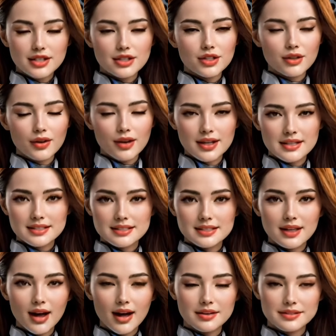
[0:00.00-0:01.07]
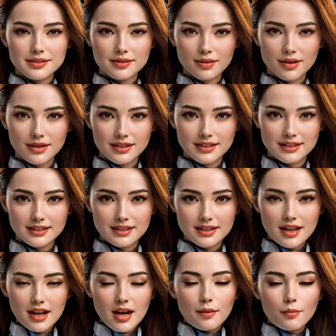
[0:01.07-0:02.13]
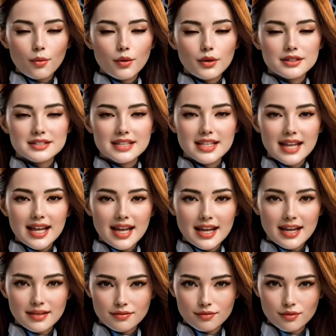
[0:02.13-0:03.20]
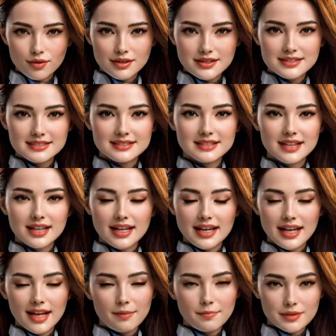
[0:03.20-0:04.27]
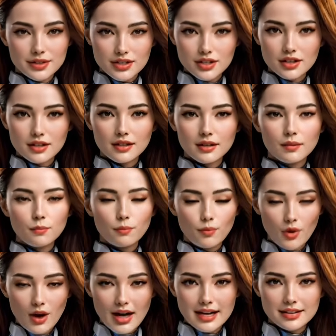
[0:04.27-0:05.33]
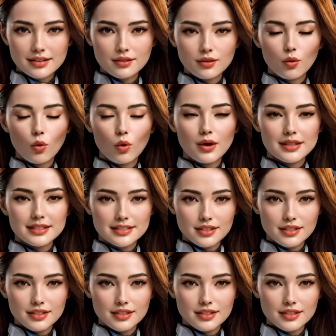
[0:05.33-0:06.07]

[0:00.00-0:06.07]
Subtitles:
The rook takes the 7th rank, and the bishop holds h7 for the pawn. 2 pawns, 2 roads.